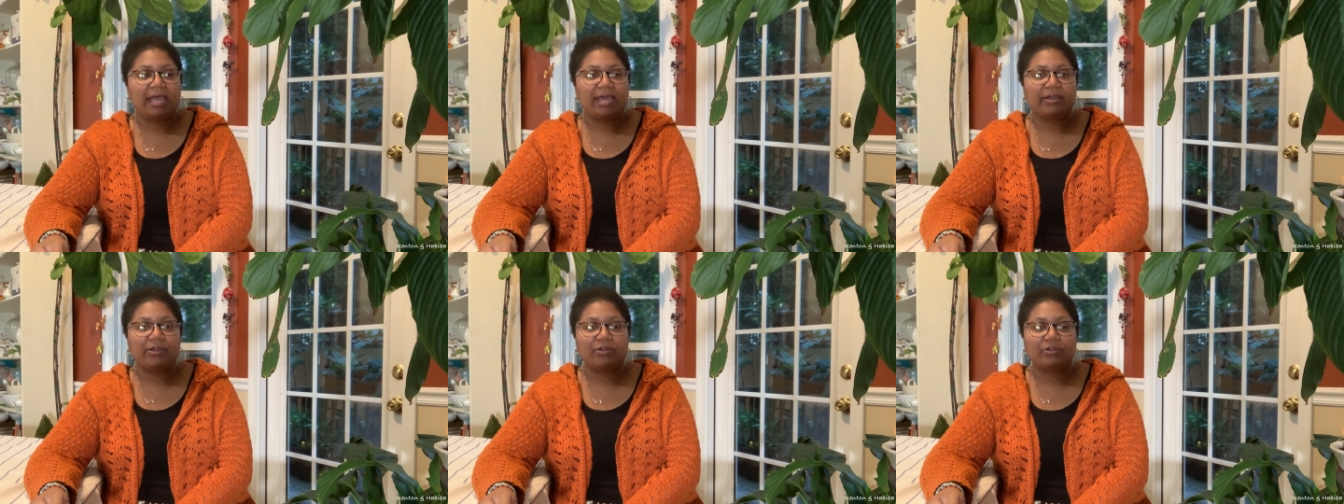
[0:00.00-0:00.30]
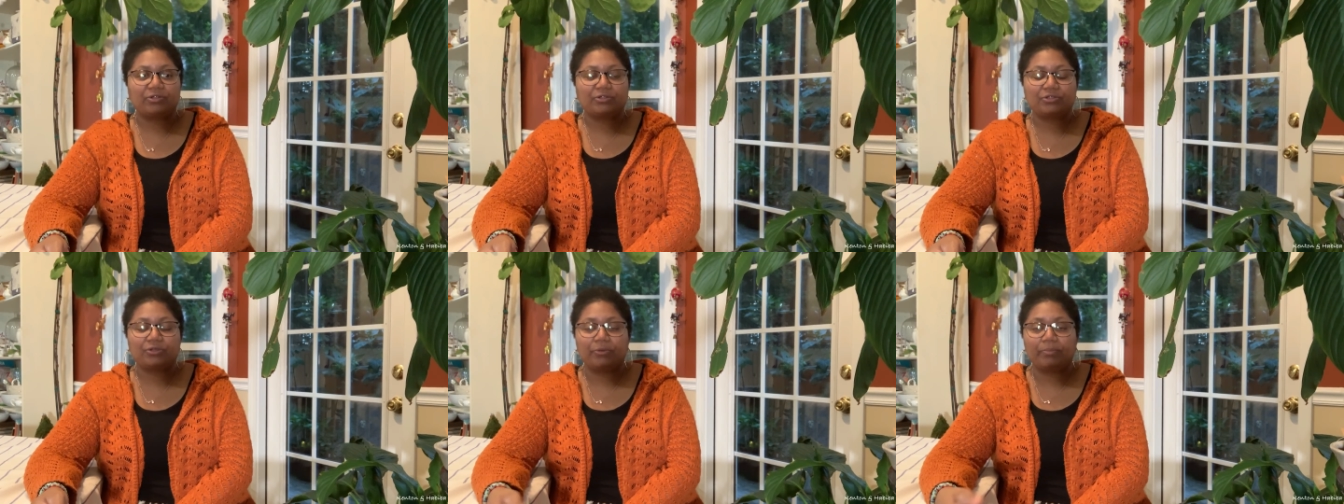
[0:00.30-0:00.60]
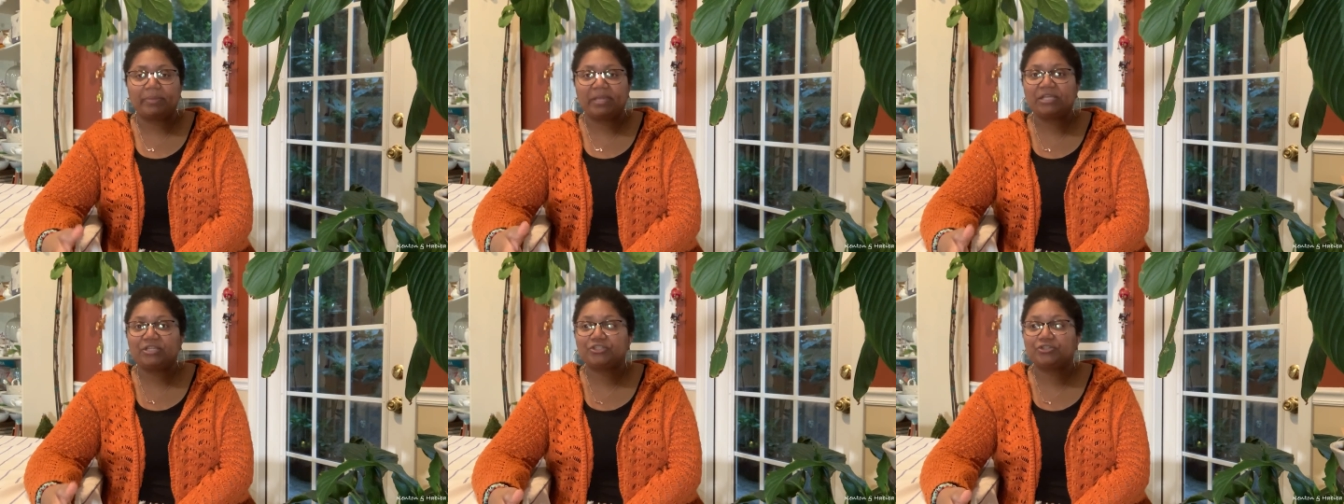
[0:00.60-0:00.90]
and also
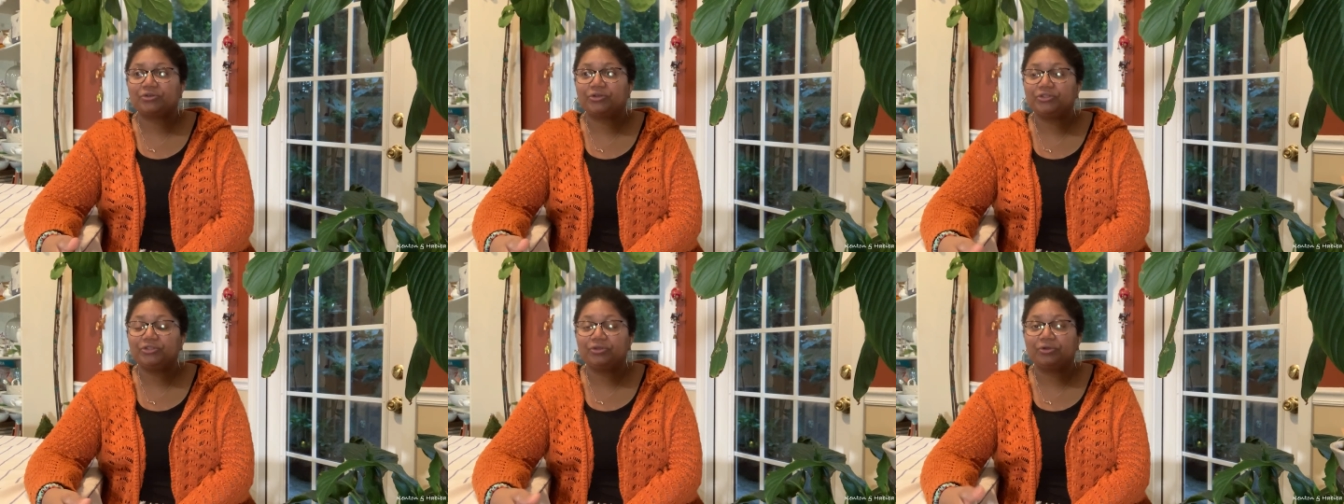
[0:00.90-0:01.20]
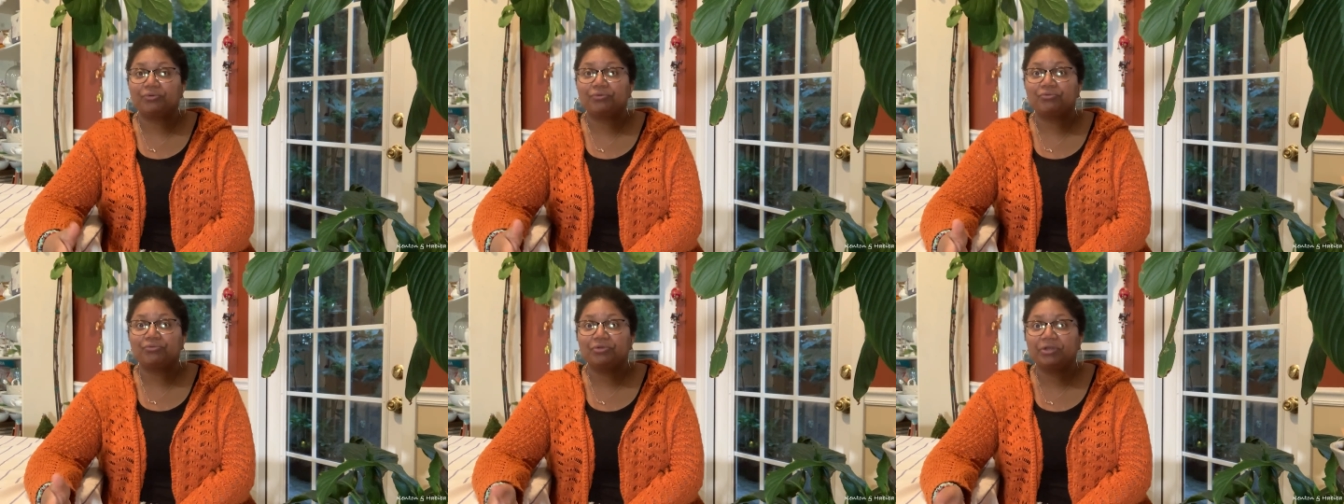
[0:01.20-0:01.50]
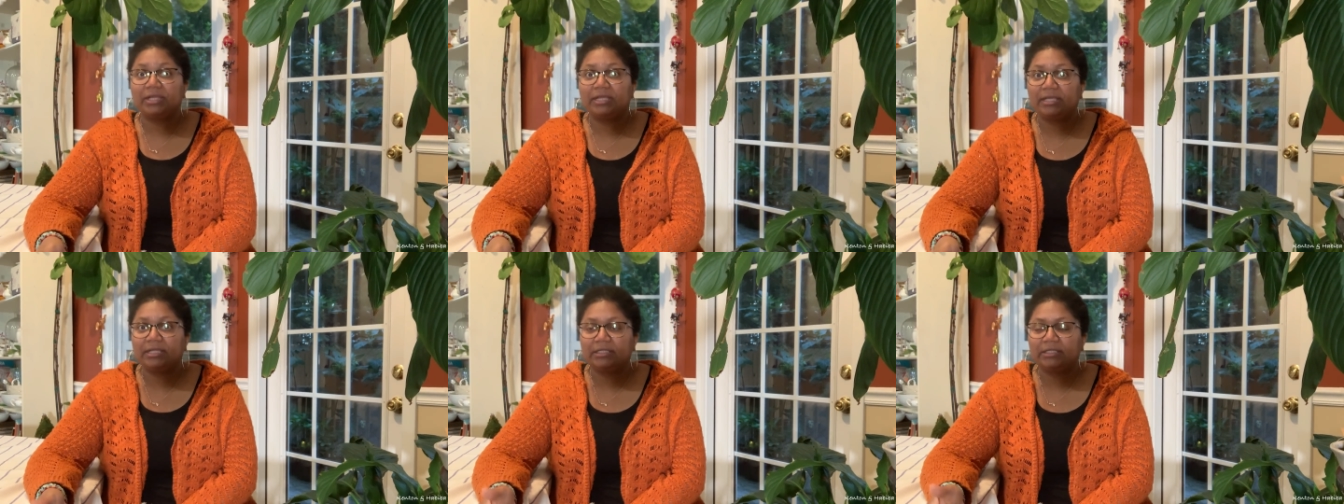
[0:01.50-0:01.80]
make sure you're
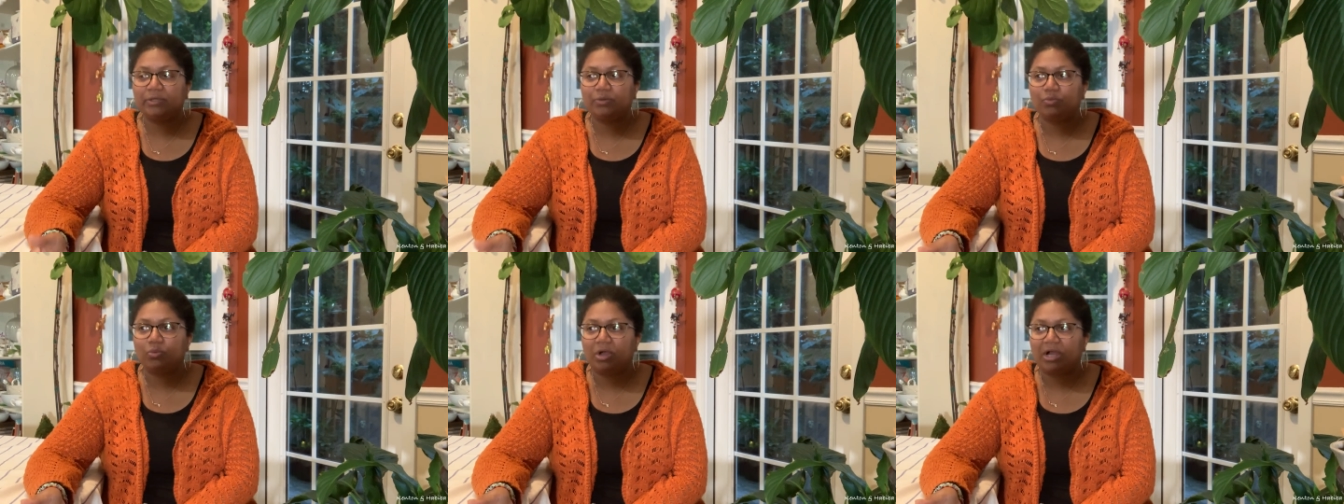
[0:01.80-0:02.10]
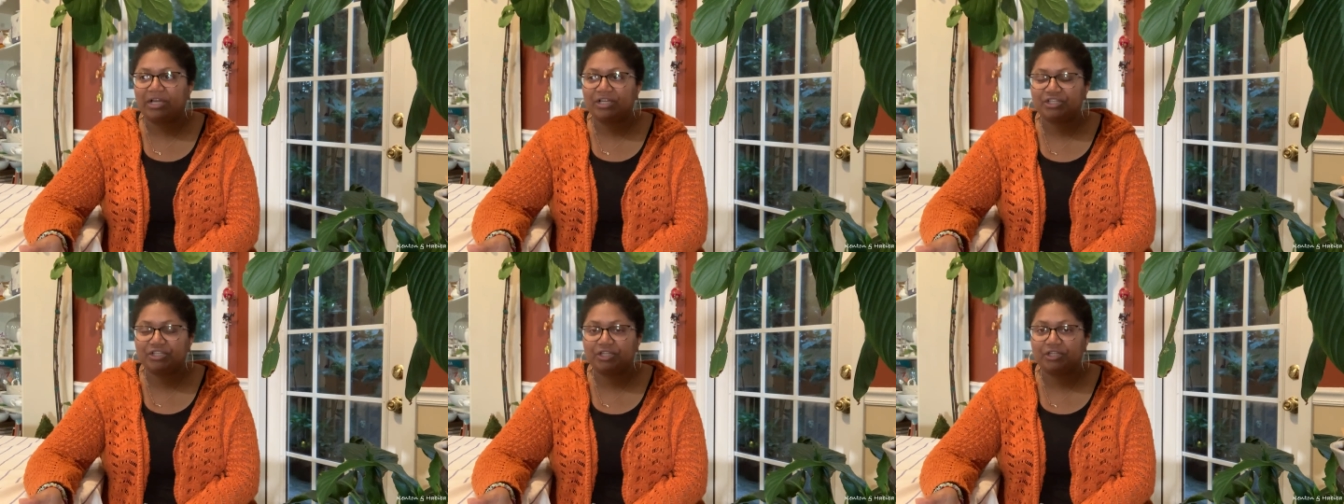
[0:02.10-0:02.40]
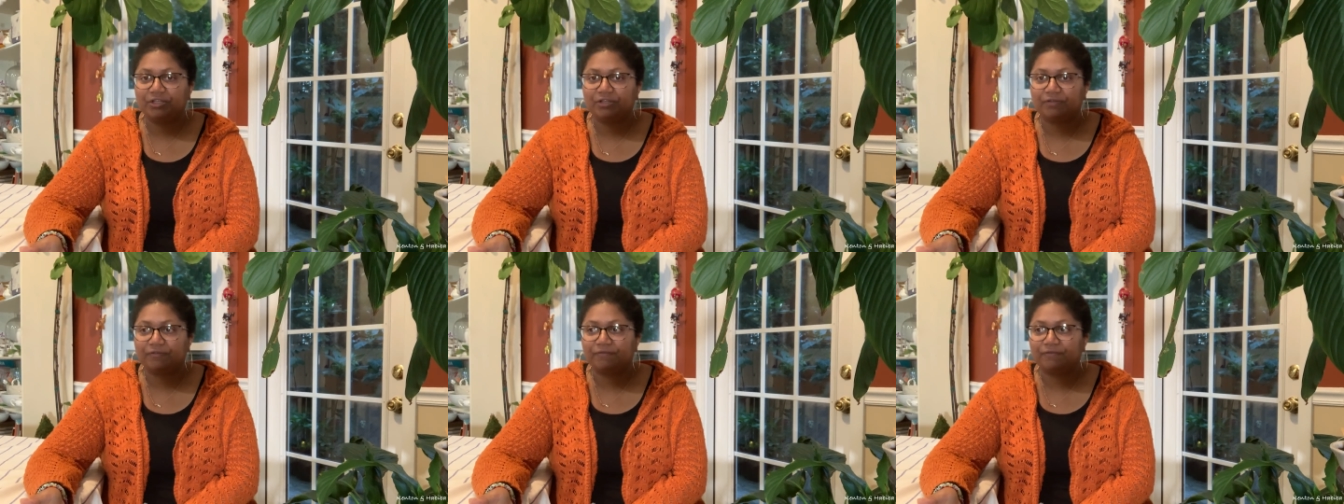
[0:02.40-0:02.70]
really
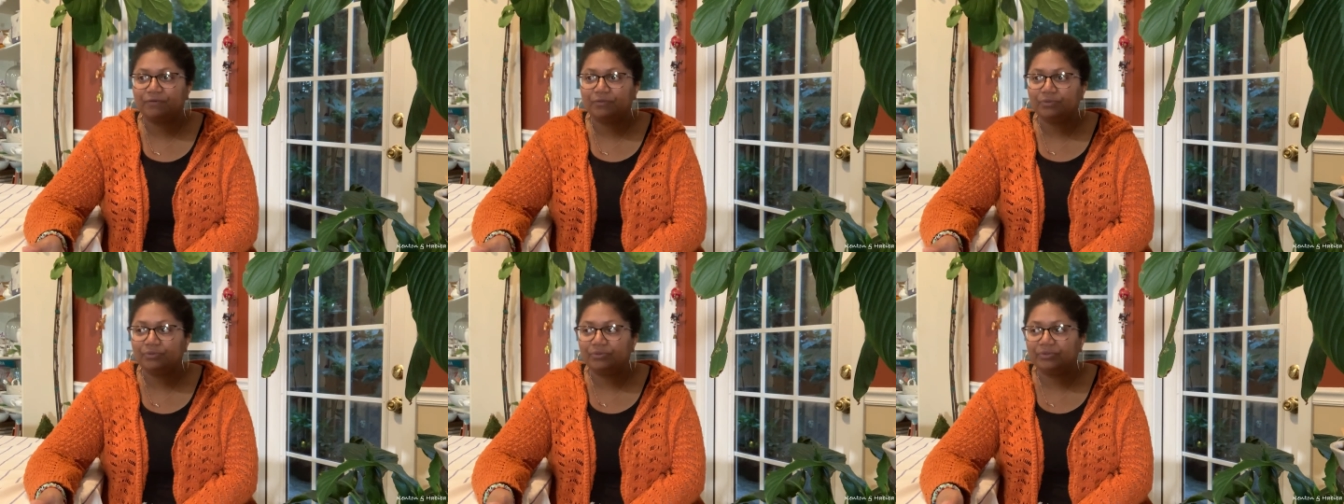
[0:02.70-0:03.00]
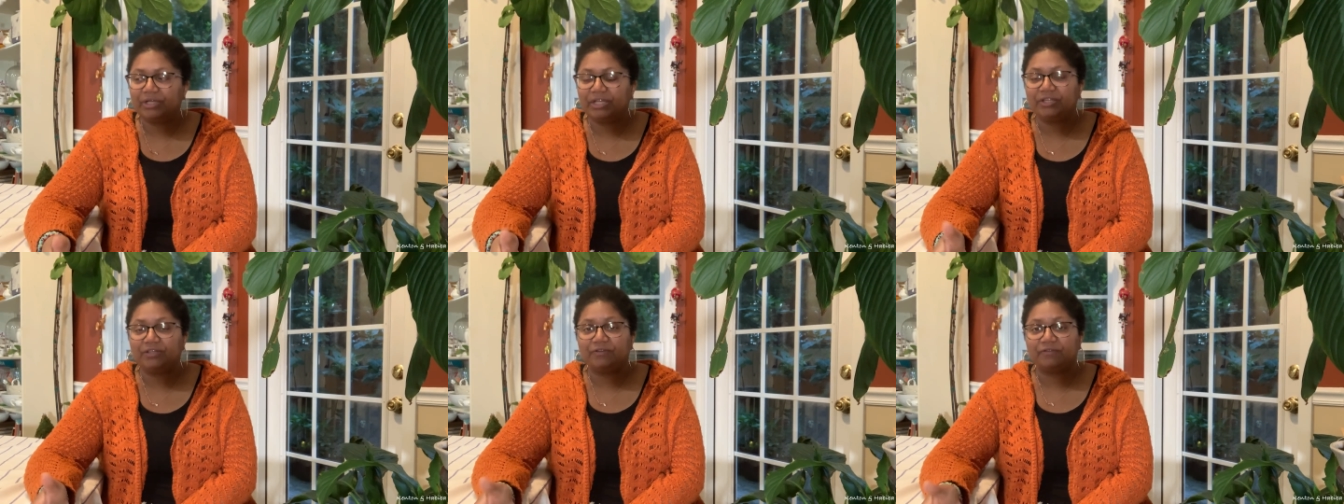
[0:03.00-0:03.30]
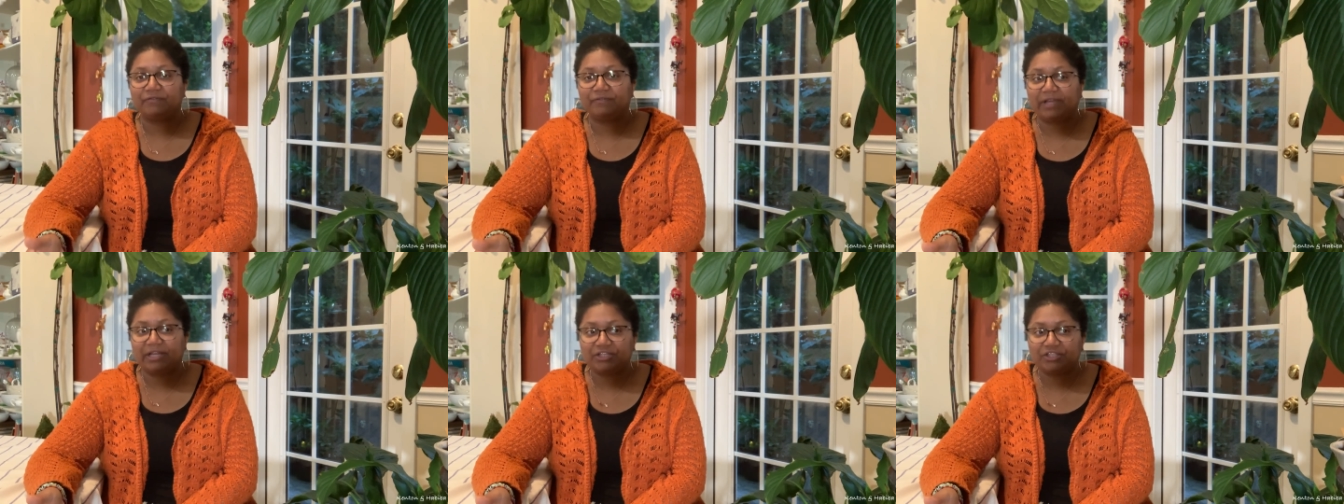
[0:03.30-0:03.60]
washing your food and
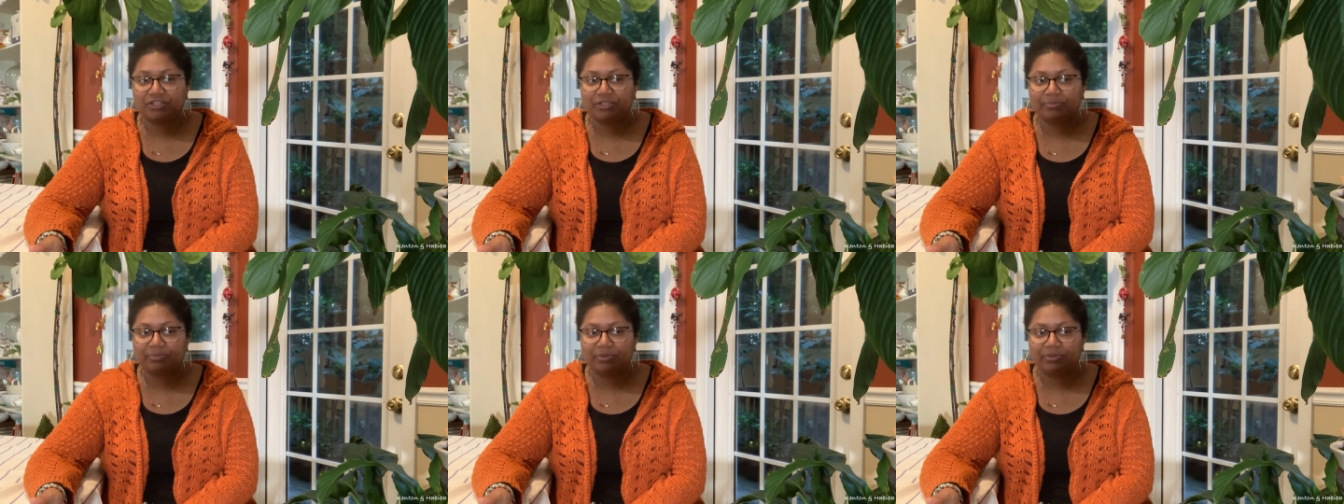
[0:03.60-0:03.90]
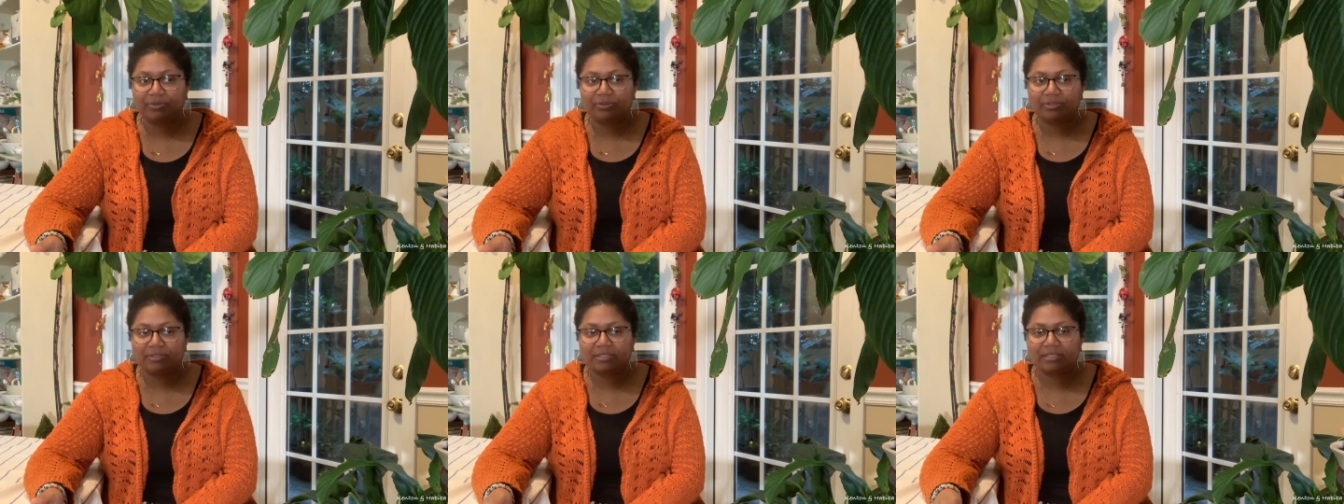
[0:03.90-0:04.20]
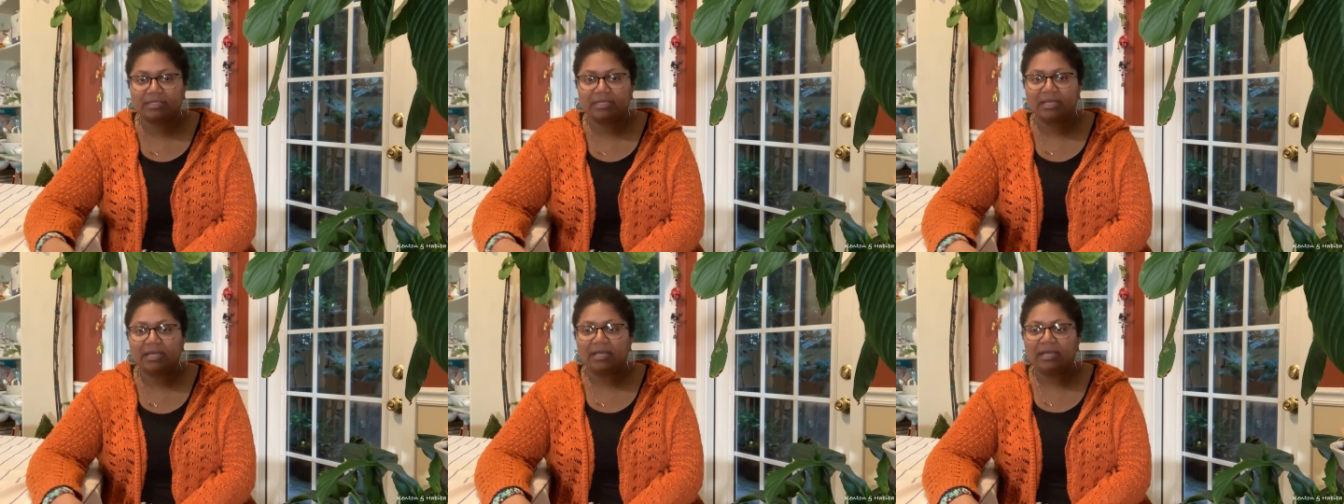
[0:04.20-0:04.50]
your
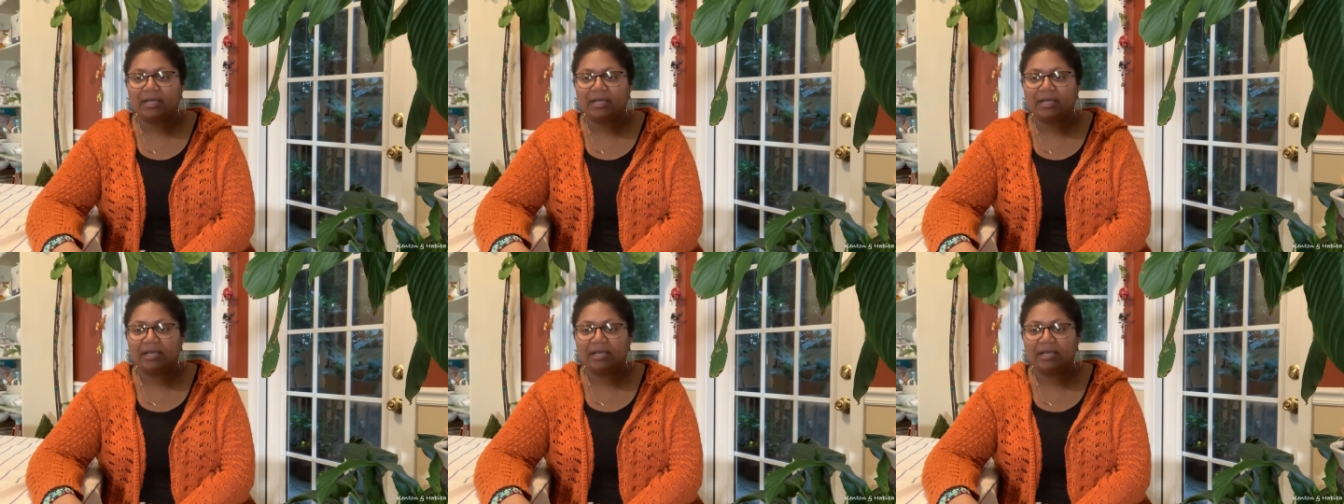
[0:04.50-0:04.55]
vegetables.